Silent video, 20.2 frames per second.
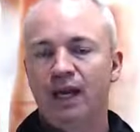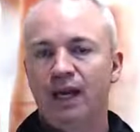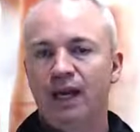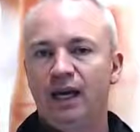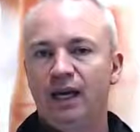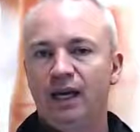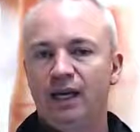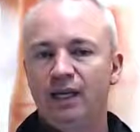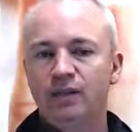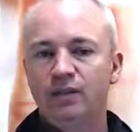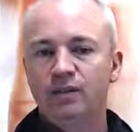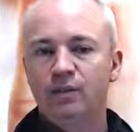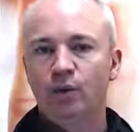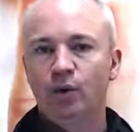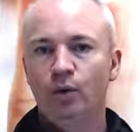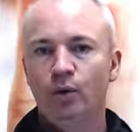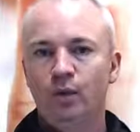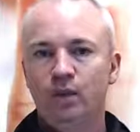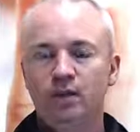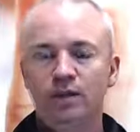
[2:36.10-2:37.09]
And
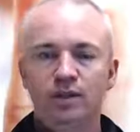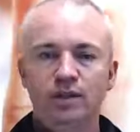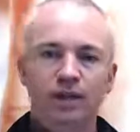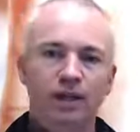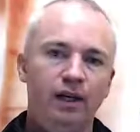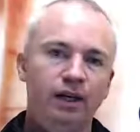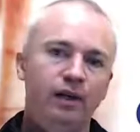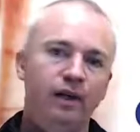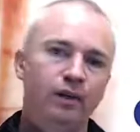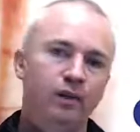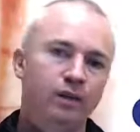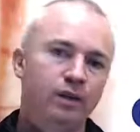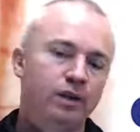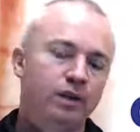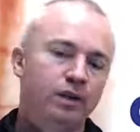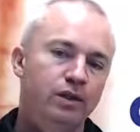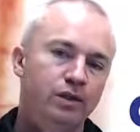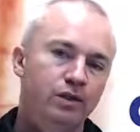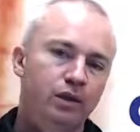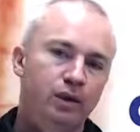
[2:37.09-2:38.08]
so it's just an idea I wanted
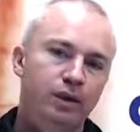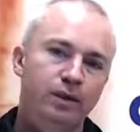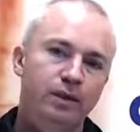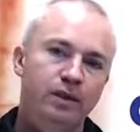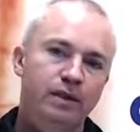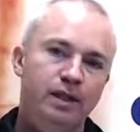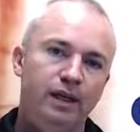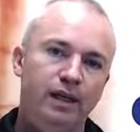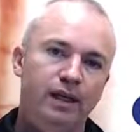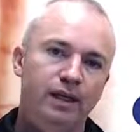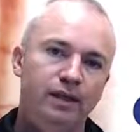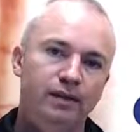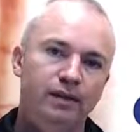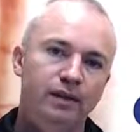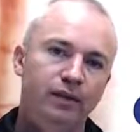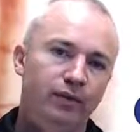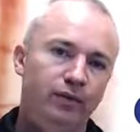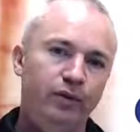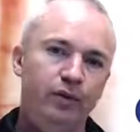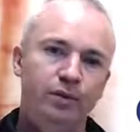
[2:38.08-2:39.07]
to talk about today, the
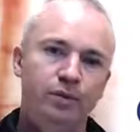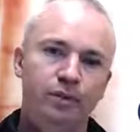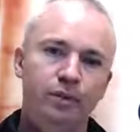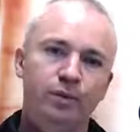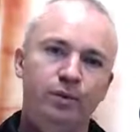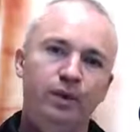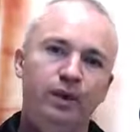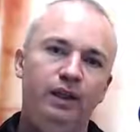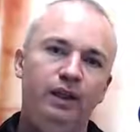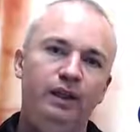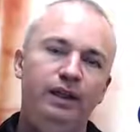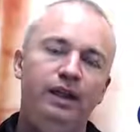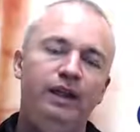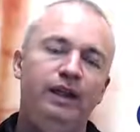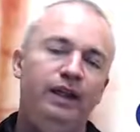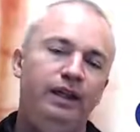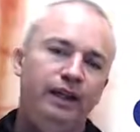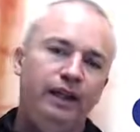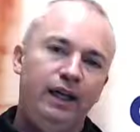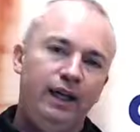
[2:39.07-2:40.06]
difference between
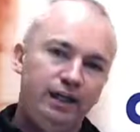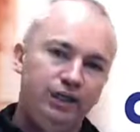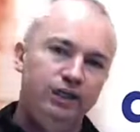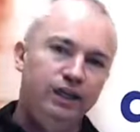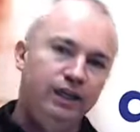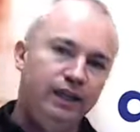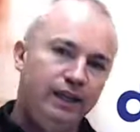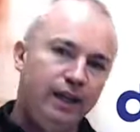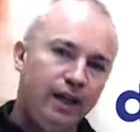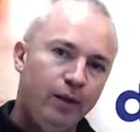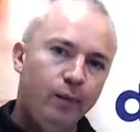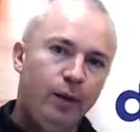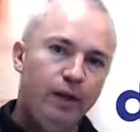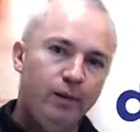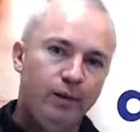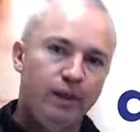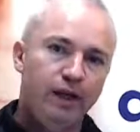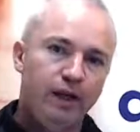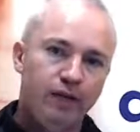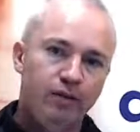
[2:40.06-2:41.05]
catching gateway
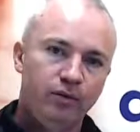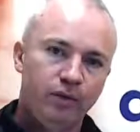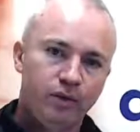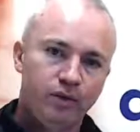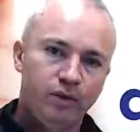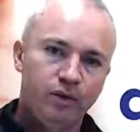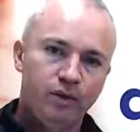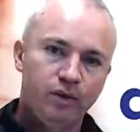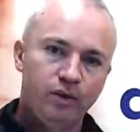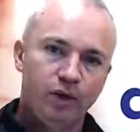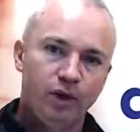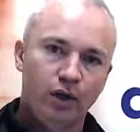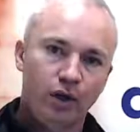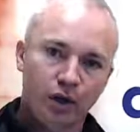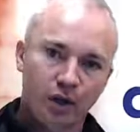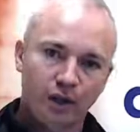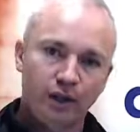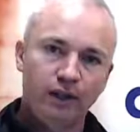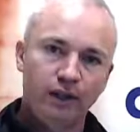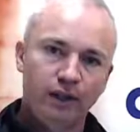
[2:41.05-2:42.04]
behaviors
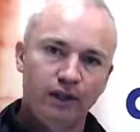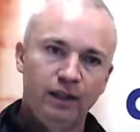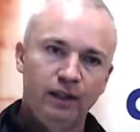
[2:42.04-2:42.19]
early,